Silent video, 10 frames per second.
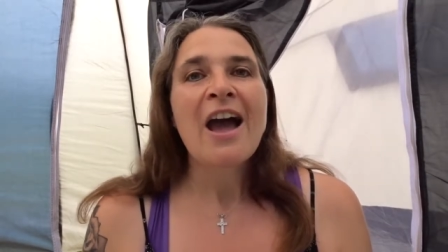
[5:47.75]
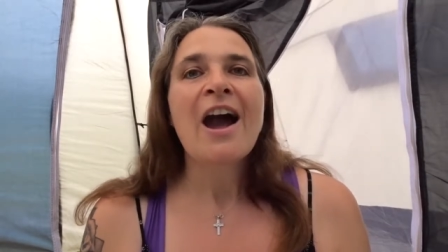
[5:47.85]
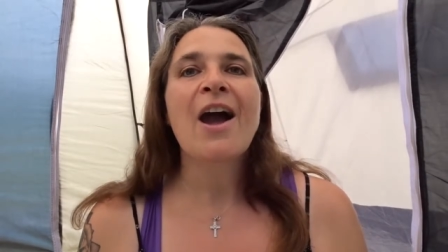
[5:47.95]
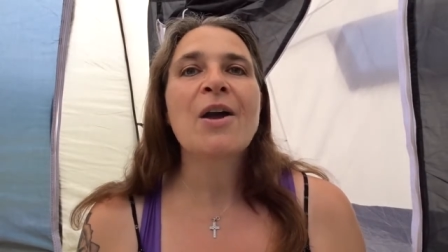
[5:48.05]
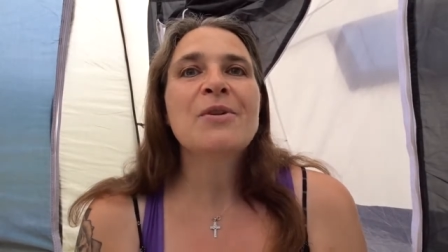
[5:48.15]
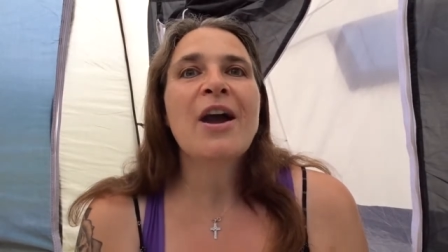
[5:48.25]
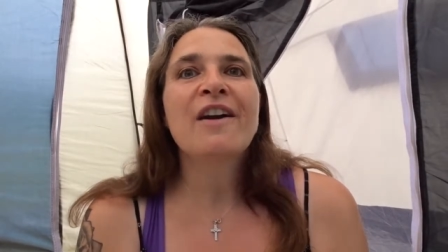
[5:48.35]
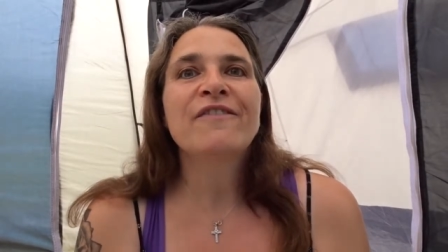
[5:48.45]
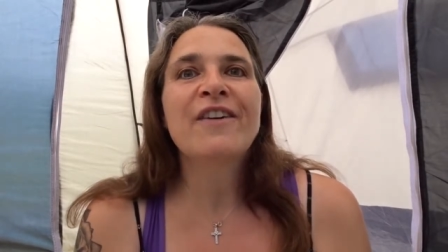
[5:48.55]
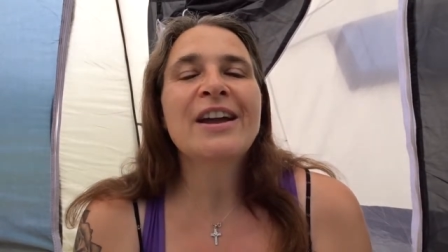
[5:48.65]
I hope you
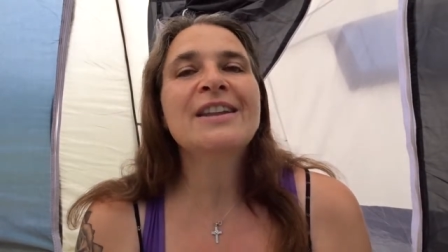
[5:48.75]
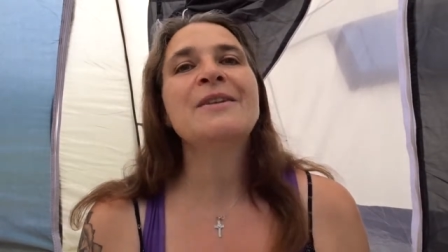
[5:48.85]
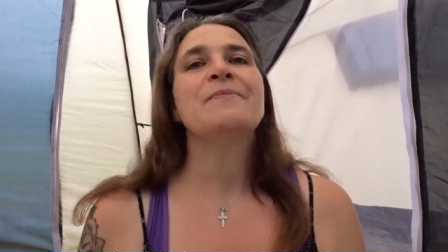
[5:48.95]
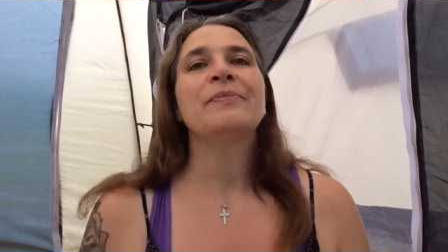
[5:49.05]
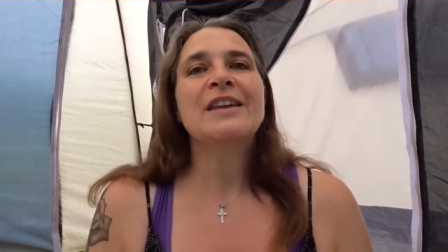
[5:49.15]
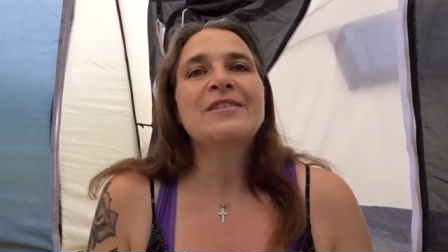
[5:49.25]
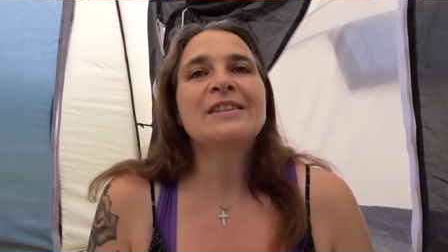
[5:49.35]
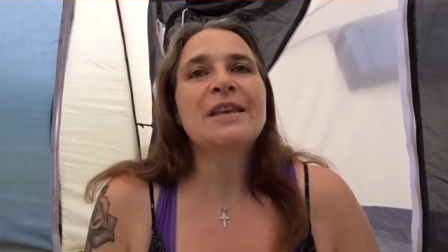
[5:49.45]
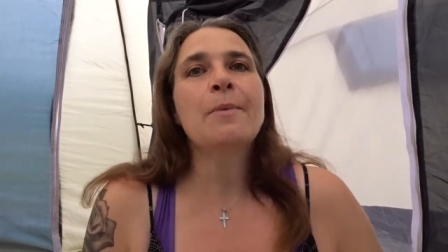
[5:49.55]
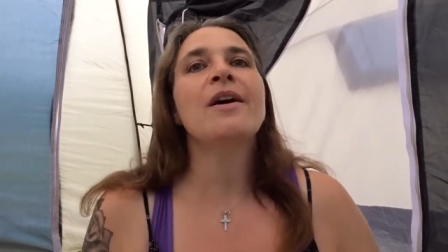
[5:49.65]
have fun in the
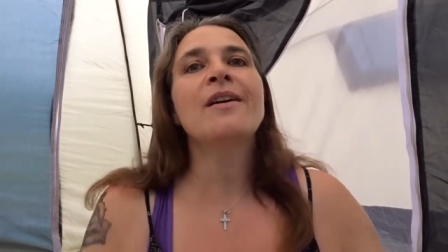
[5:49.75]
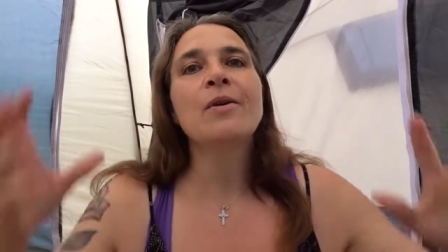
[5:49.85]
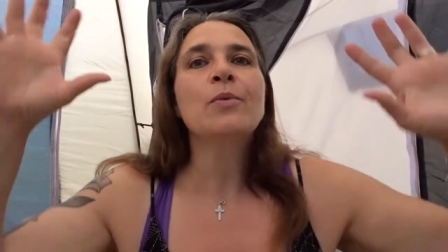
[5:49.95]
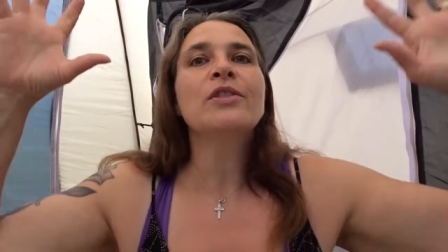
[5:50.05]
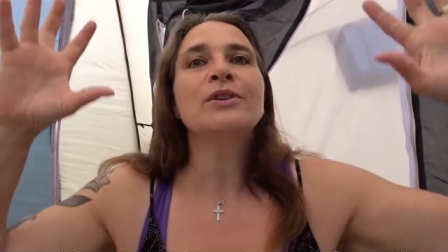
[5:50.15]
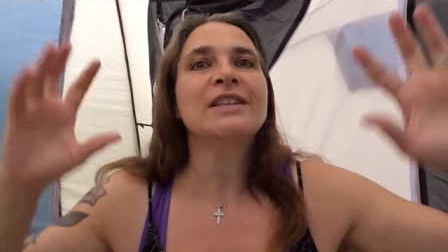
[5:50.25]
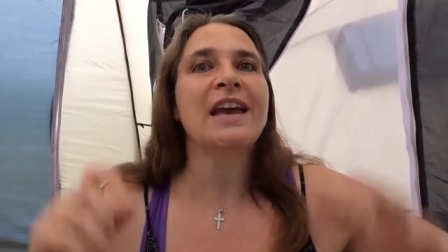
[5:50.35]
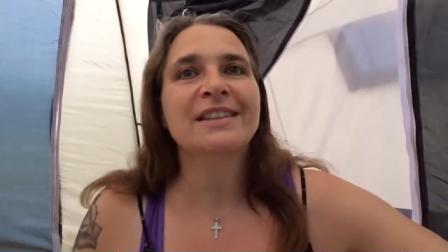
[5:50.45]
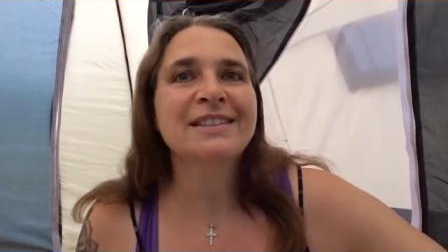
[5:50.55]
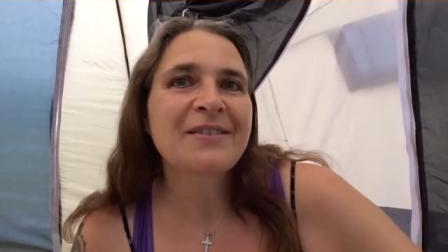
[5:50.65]
summer with your
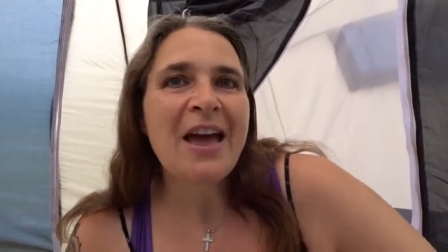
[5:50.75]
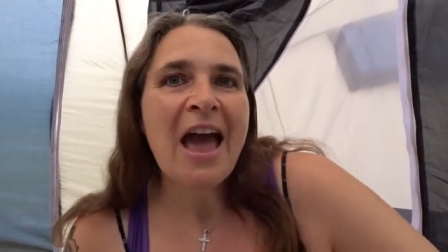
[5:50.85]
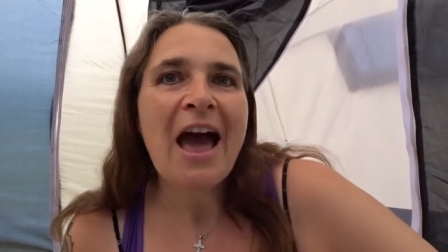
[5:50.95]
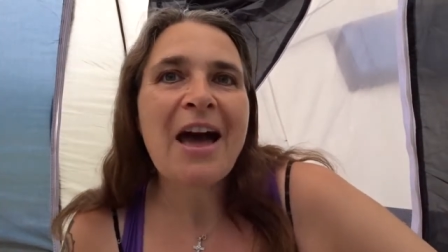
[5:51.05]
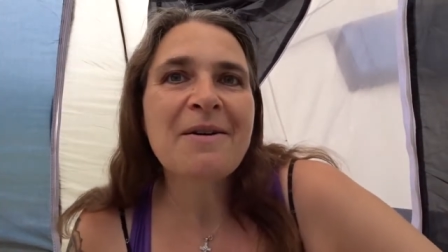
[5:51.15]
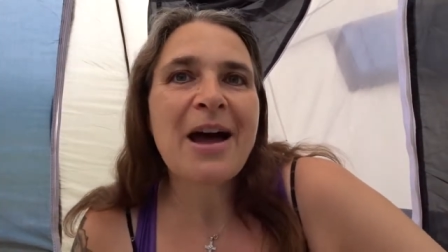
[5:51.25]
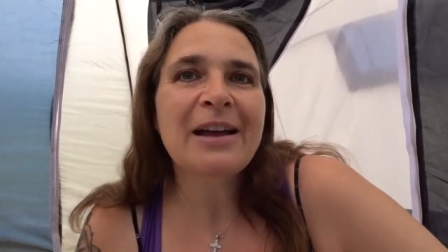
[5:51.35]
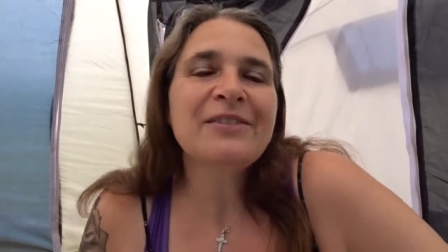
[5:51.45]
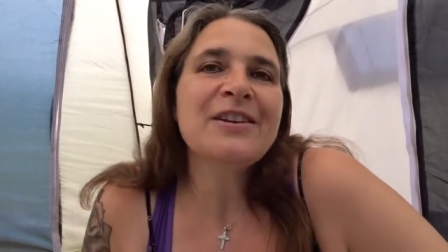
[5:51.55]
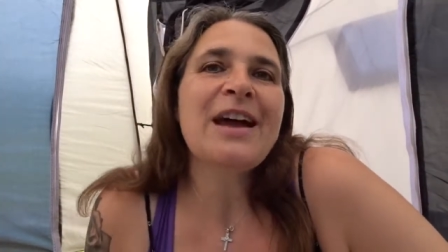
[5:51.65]
tent uh,
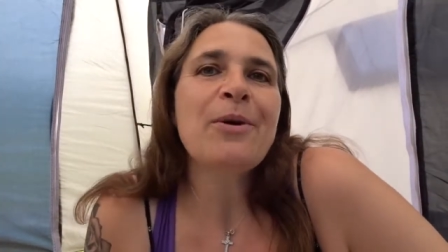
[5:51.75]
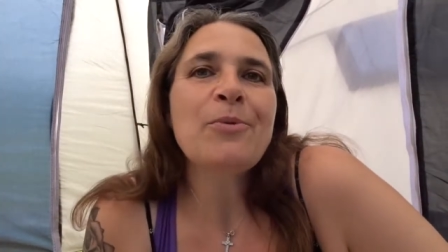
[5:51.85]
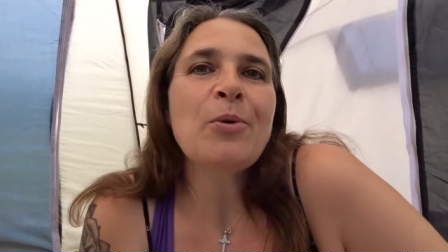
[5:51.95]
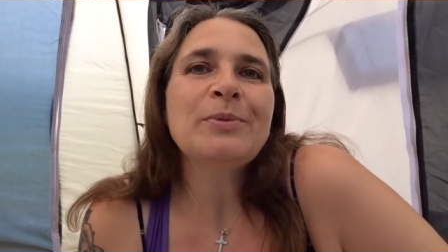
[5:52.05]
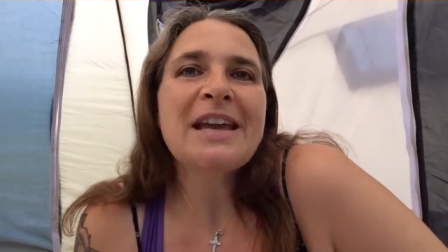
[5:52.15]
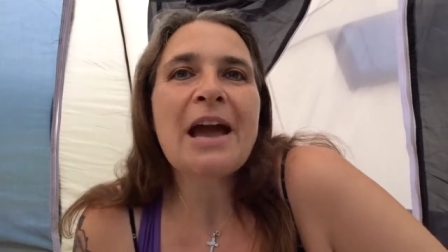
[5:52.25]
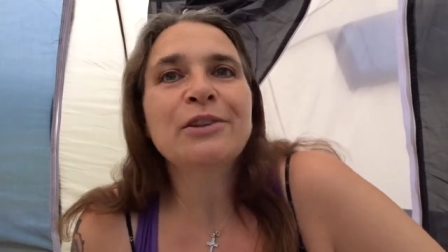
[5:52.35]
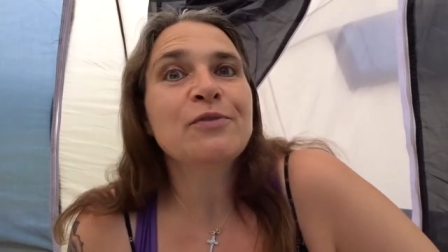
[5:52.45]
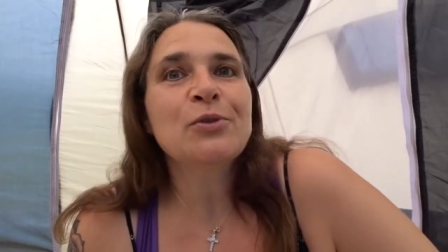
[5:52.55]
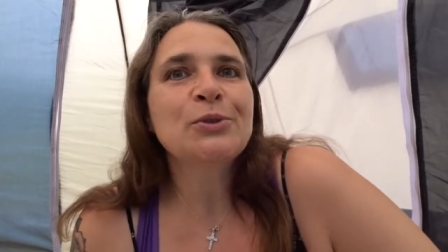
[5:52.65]
and opting
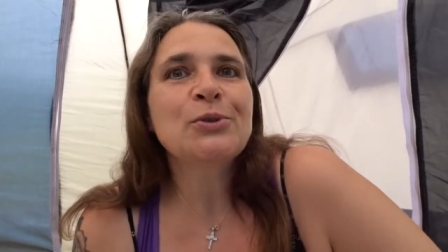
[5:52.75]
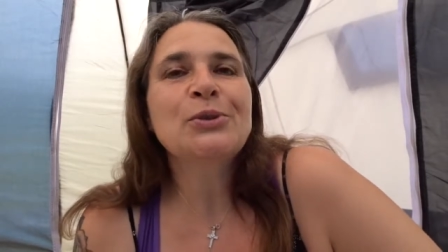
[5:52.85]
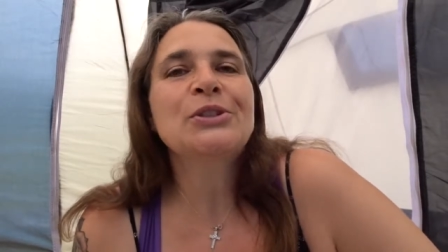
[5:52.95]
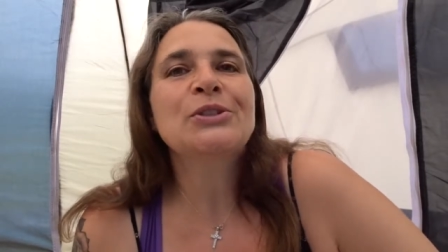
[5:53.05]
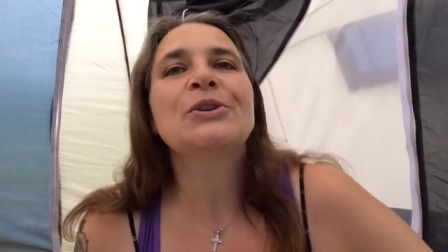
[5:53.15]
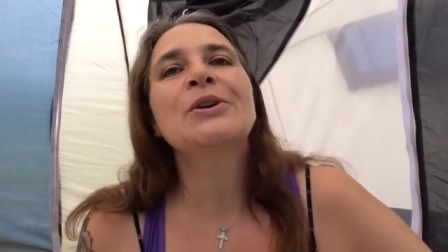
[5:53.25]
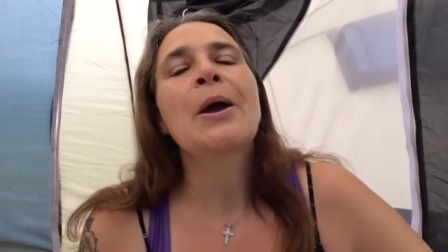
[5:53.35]
out of your door-to-door.